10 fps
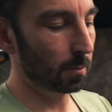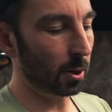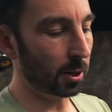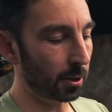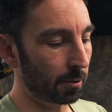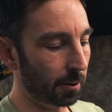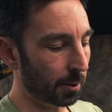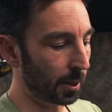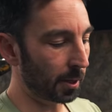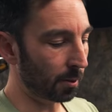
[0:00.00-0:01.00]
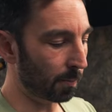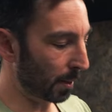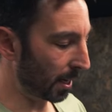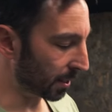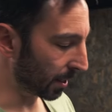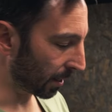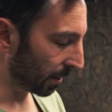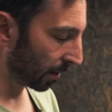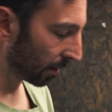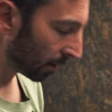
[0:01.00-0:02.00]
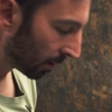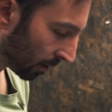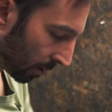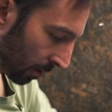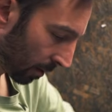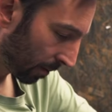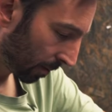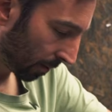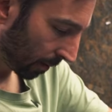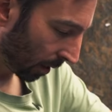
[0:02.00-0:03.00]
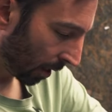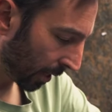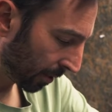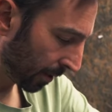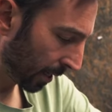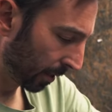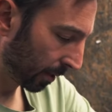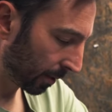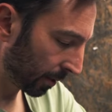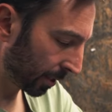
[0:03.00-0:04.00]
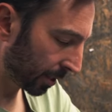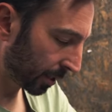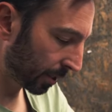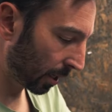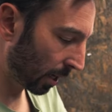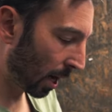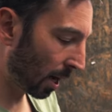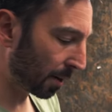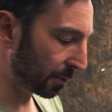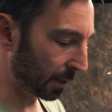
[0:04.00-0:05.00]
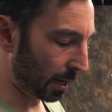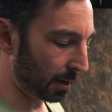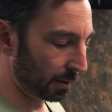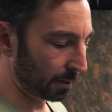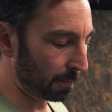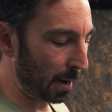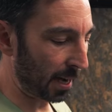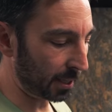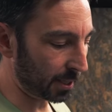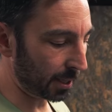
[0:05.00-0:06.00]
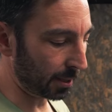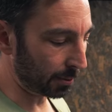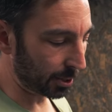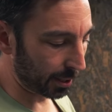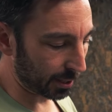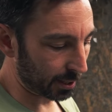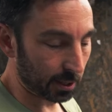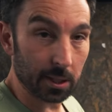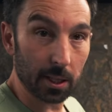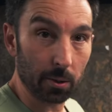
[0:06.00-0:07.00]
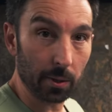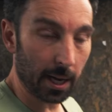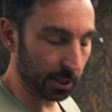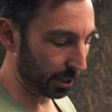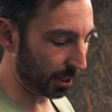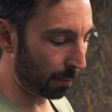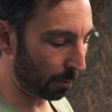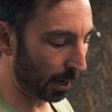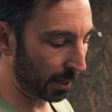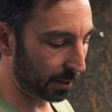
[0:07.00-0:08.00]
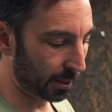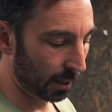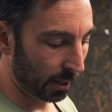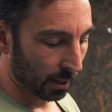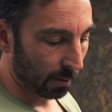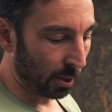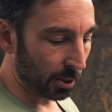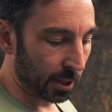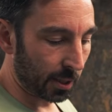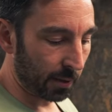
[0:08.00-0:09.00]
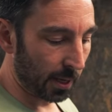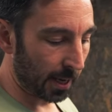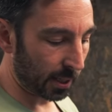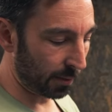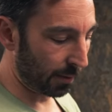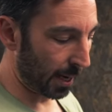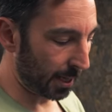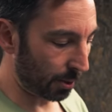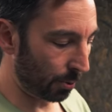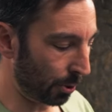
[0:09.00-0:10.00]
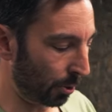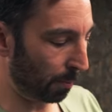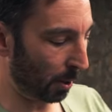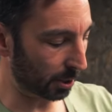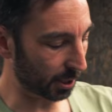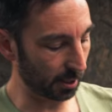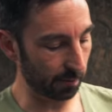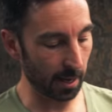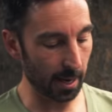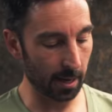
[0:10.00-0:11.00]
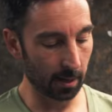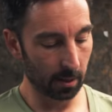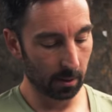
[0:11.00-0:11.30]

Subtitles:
polyurethane or plastic glide ring that's after the main seal. So this is the seal that actually separates positive and negative air. So all your positive air